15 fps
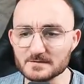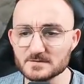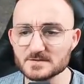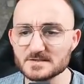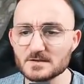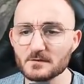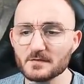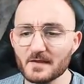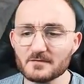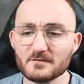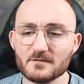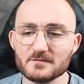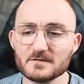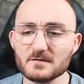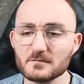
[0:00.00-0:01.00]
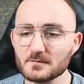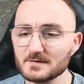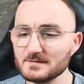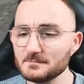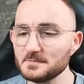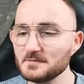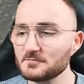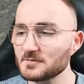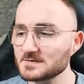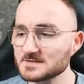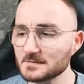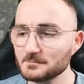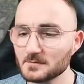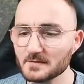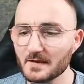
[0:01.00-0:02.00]
You see on that 53 TP, for
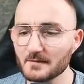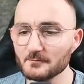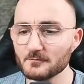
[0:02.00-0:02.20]
example, that I'm